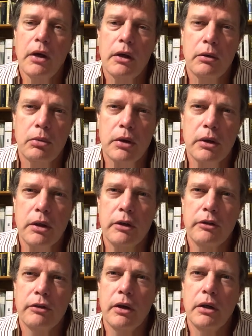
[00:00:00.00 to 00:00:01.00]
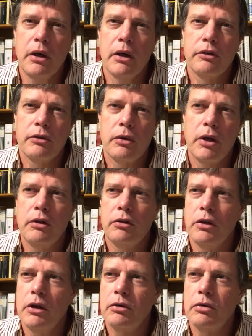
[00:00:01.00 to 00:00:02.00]
It really is a strange
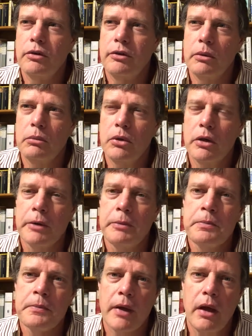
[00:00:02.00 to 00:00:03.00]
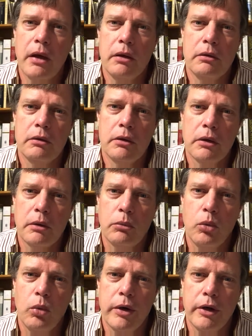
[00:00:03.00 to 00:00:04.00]
and interesting book, and
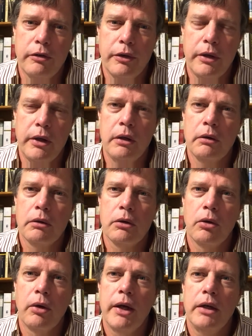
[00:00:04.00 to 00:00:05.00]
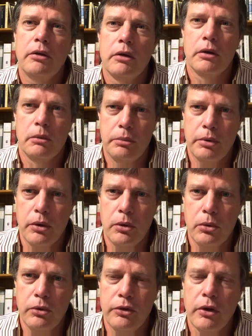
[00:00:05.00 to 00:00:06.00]
one of the great
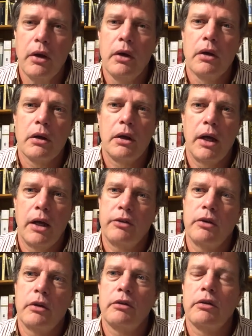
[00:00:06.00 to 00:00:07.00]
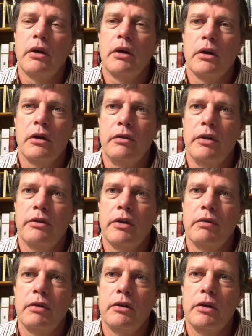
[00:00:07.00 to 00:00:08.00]
prose classics of the
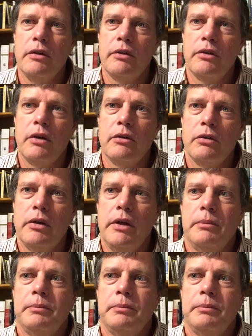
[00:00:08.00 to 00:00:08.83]
17th century.